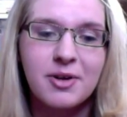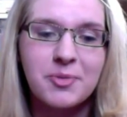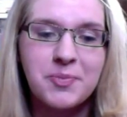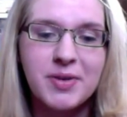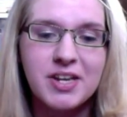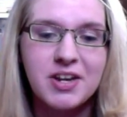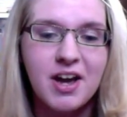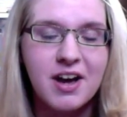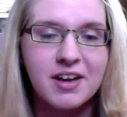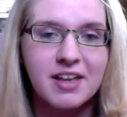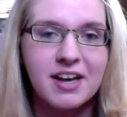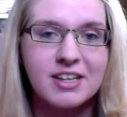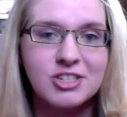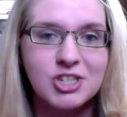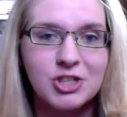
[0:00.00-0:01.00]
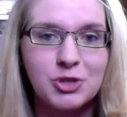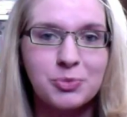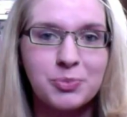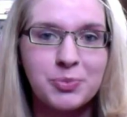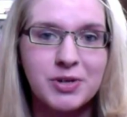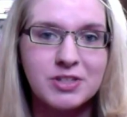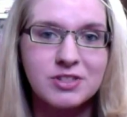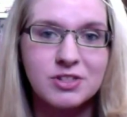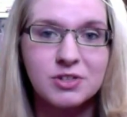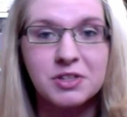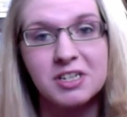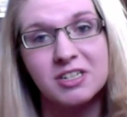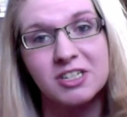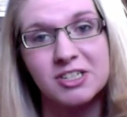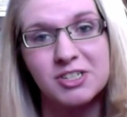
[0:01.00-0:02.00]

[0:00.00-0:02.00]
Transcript: and not catching them until later,